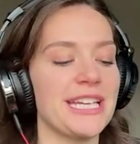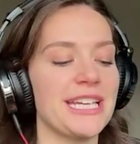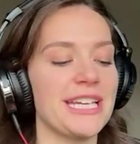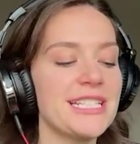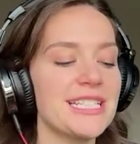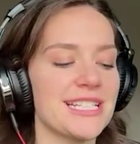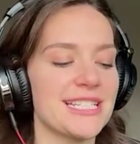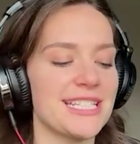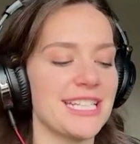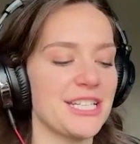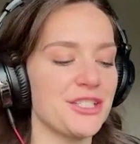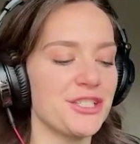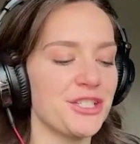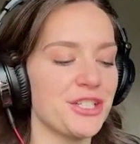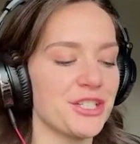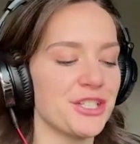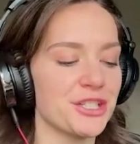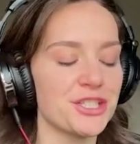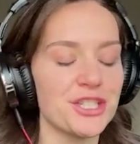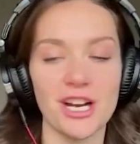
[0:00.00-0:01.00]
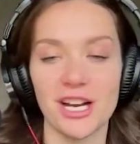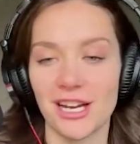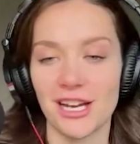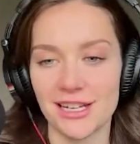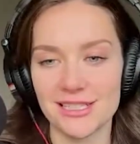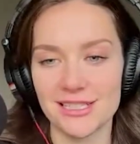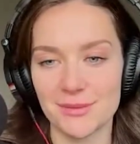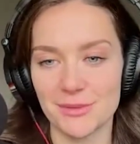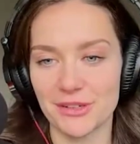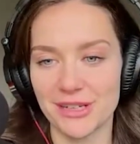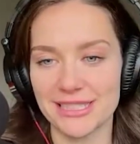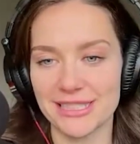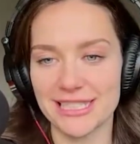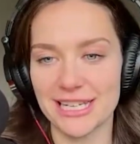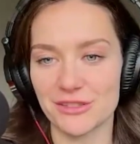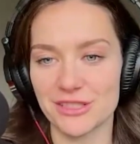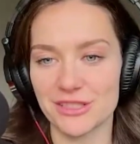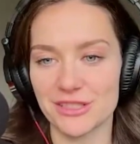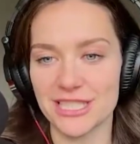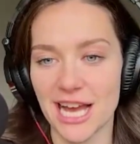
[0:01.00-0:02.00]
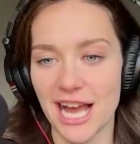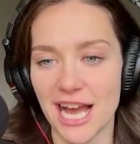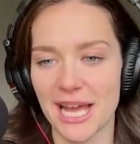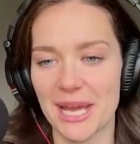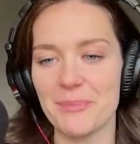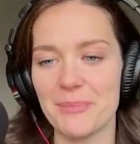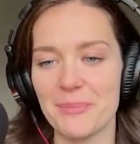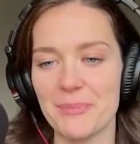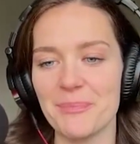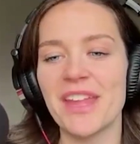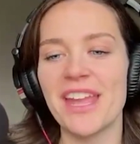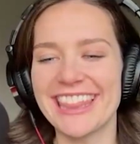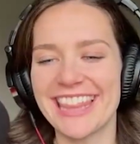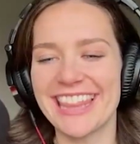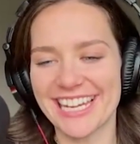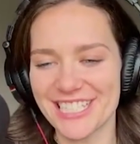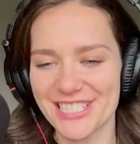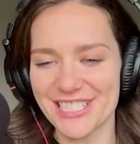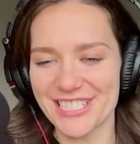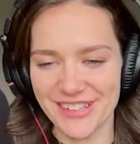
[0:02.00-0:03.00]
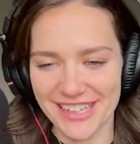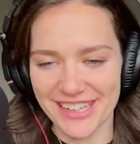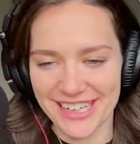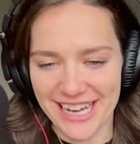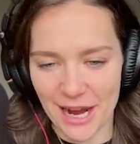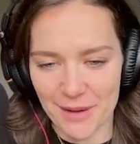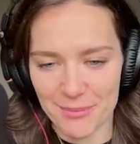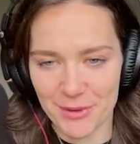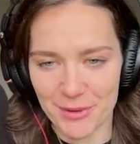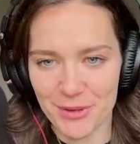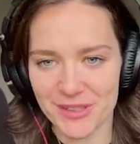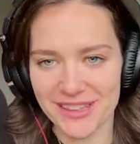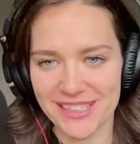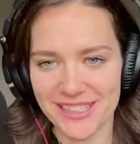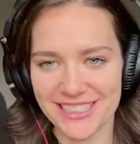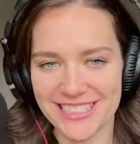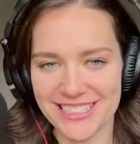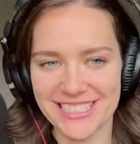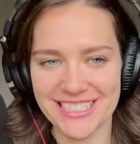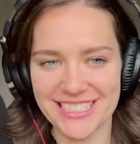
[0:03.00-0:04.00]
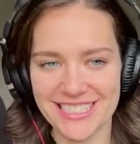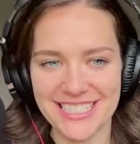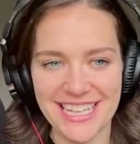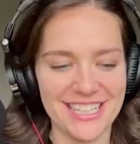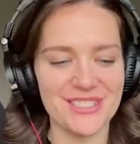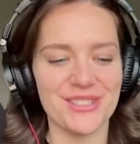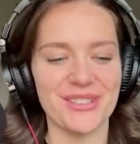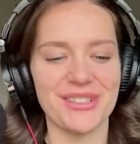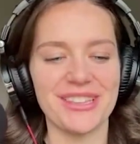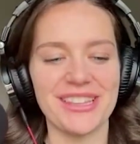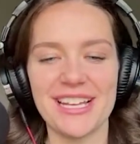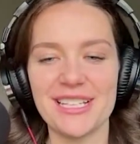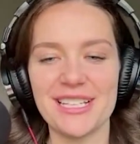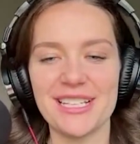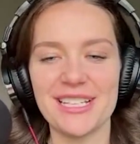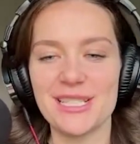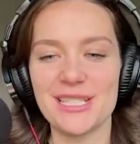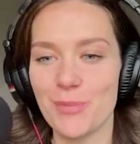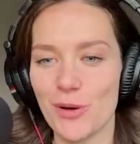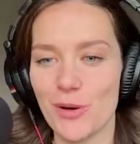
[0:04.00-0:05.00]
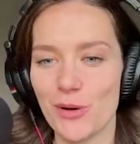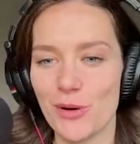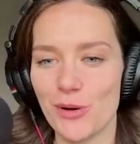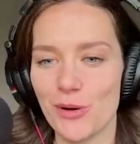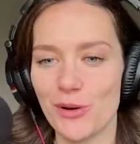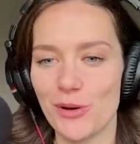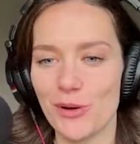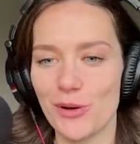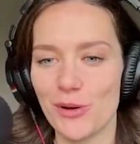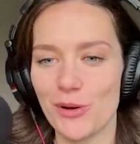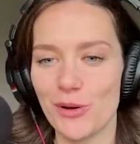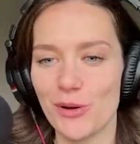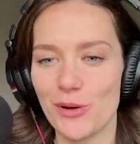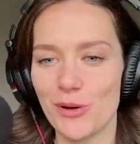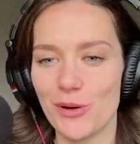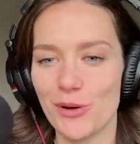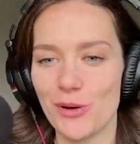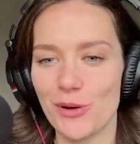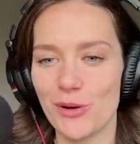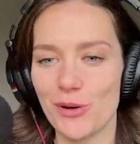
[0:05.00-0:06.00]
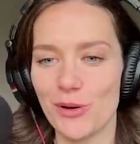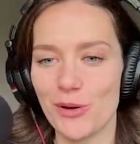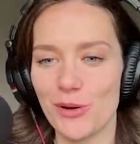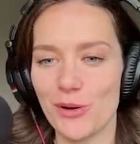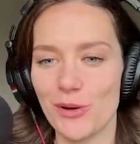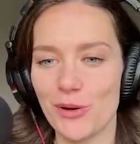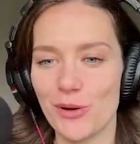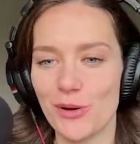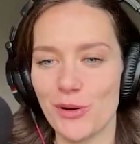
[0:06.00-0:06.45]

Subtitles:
leads us into your chart because I'm going to write down time. That is a very Capricorn thing to say. So let's pull your chart up again